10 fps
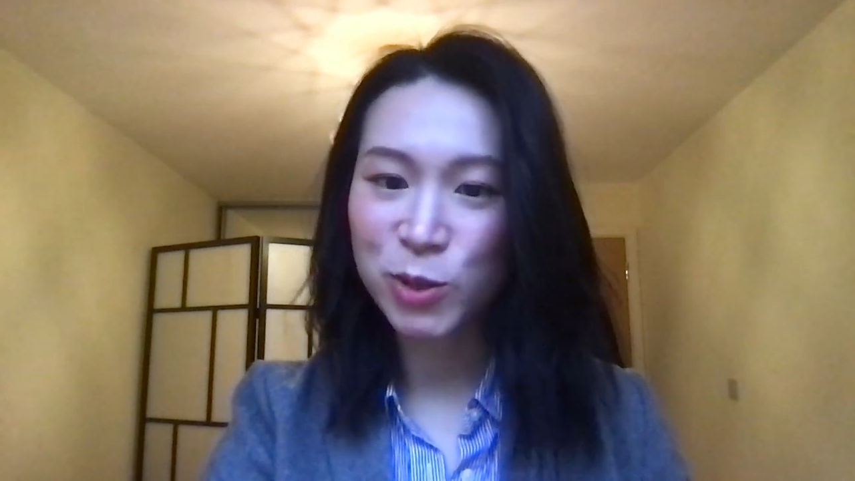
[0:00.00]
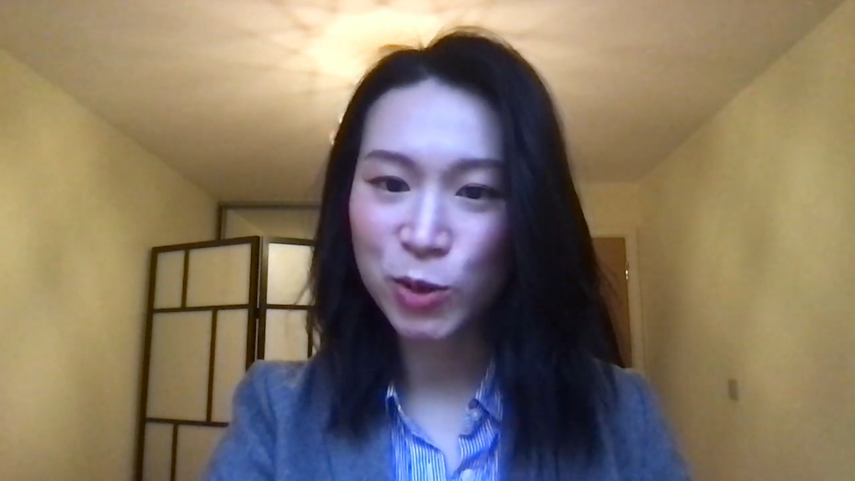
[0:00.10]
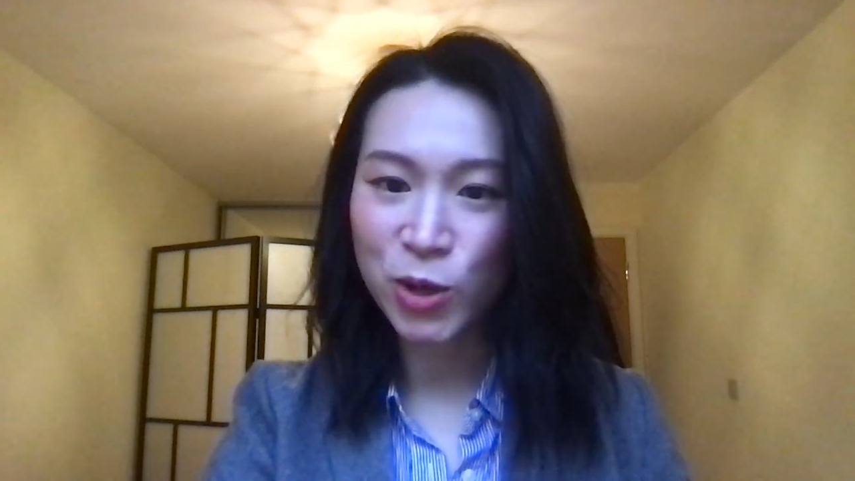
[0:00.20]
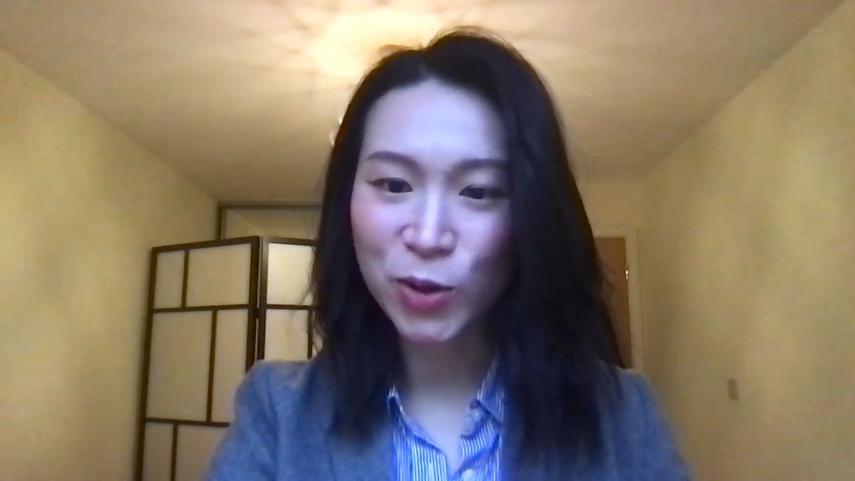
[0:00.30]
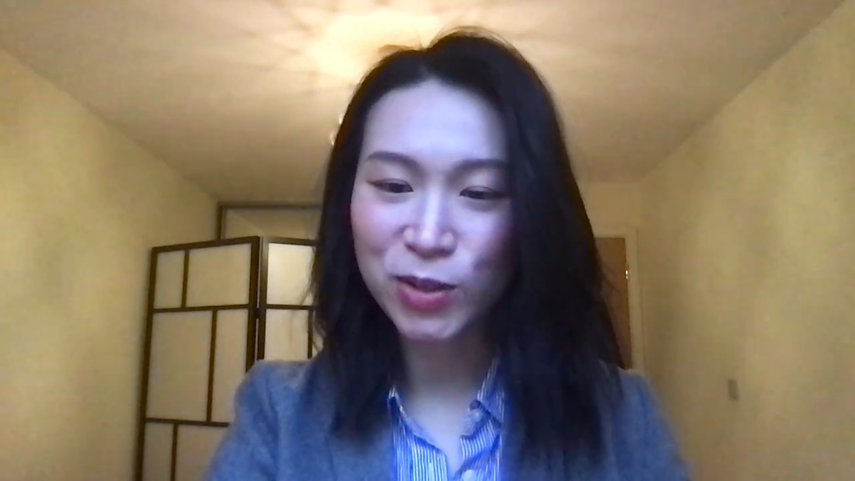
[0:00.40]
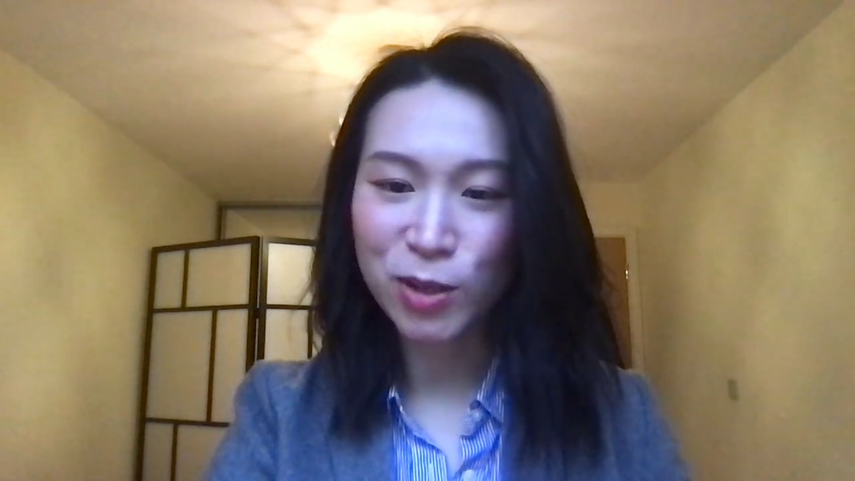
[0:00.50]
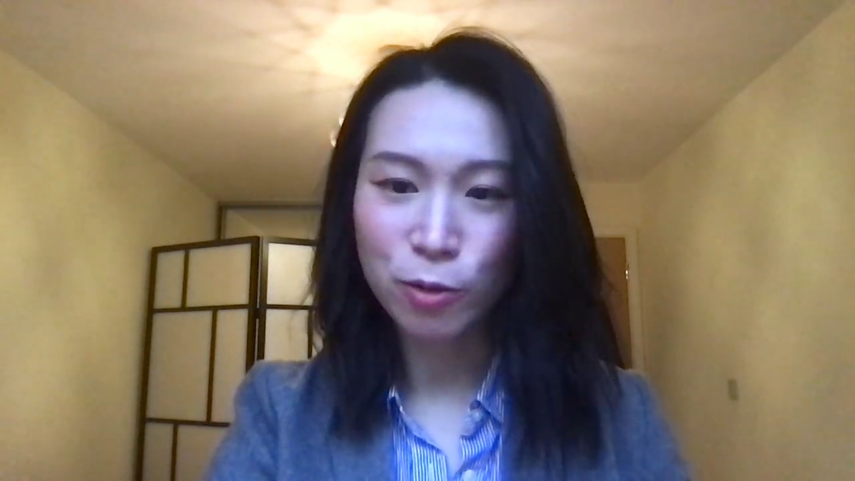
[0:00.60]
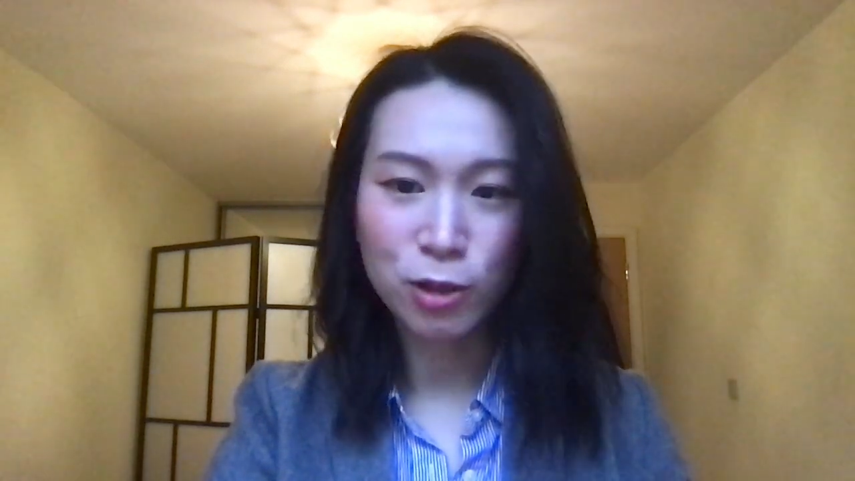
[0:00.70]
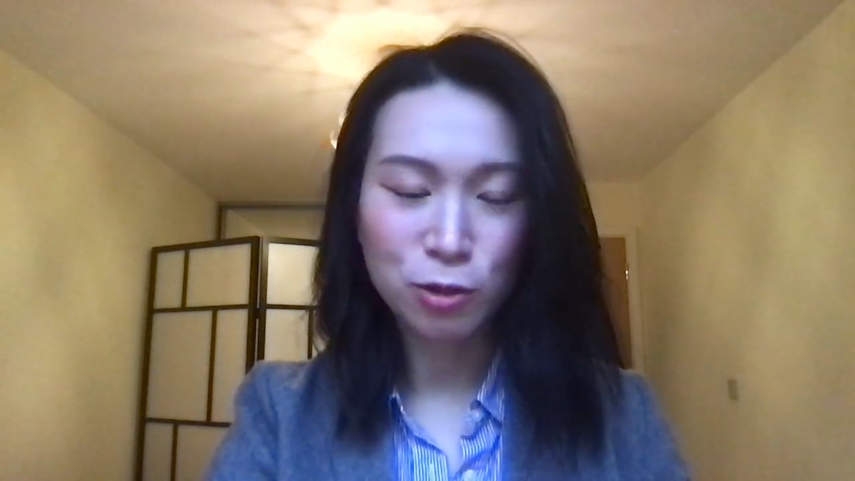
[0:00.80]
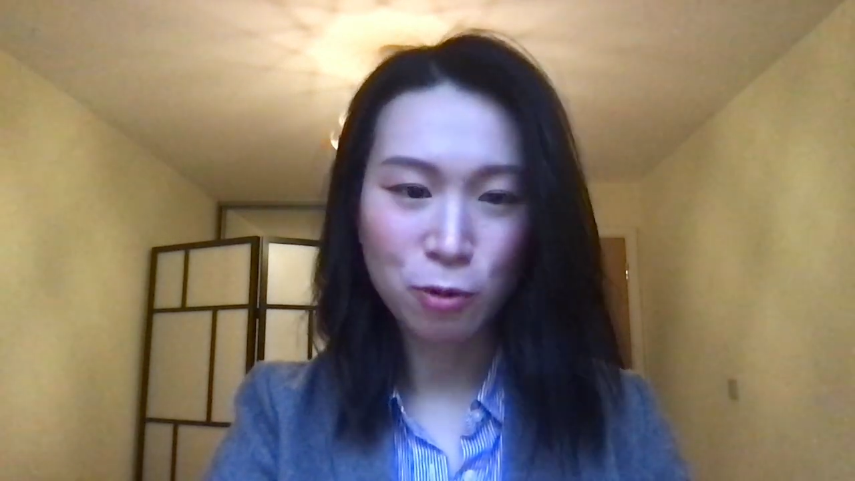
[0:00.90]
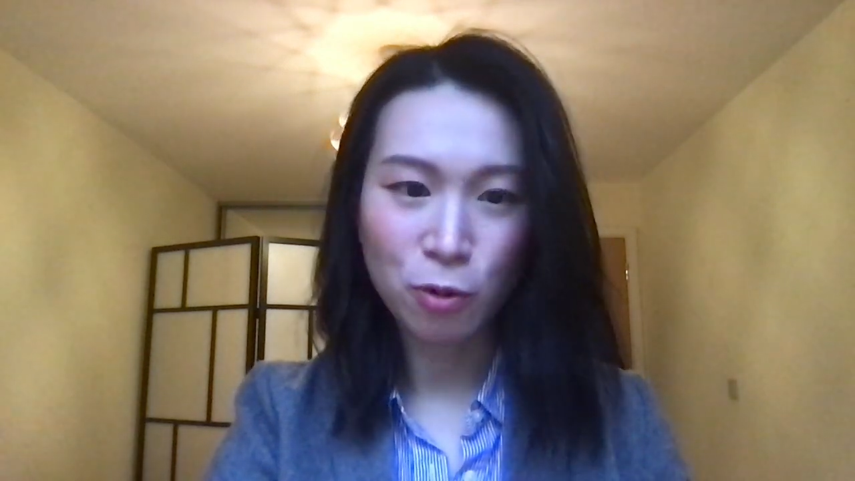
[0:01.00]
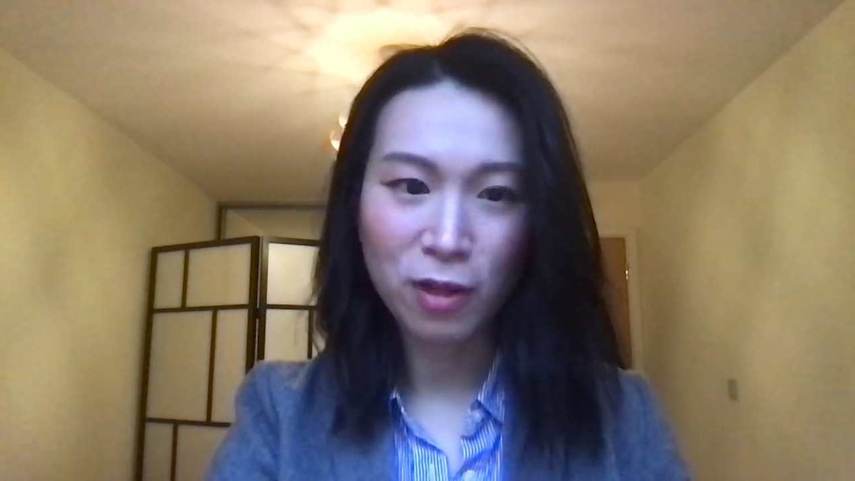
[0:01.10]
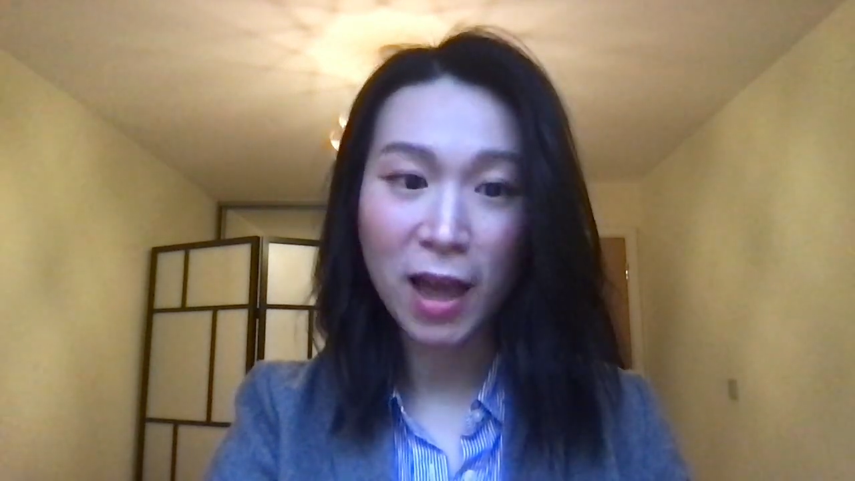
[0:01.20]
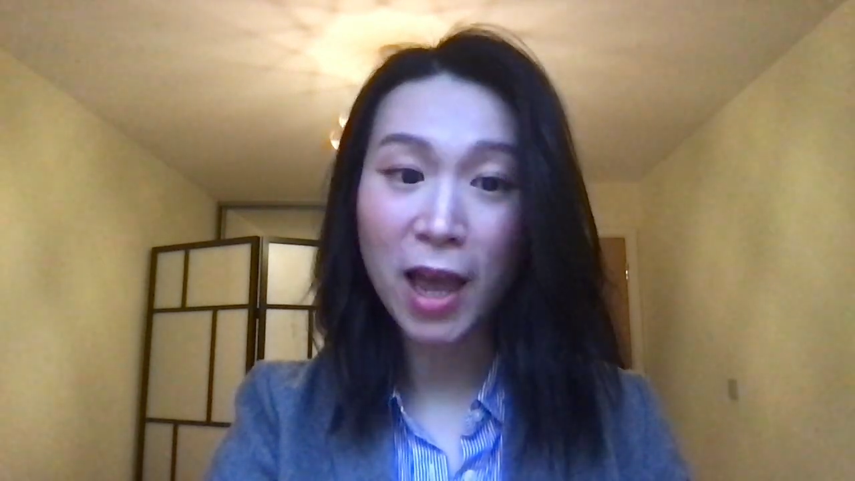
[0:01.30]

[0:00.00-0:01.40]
to continuous growth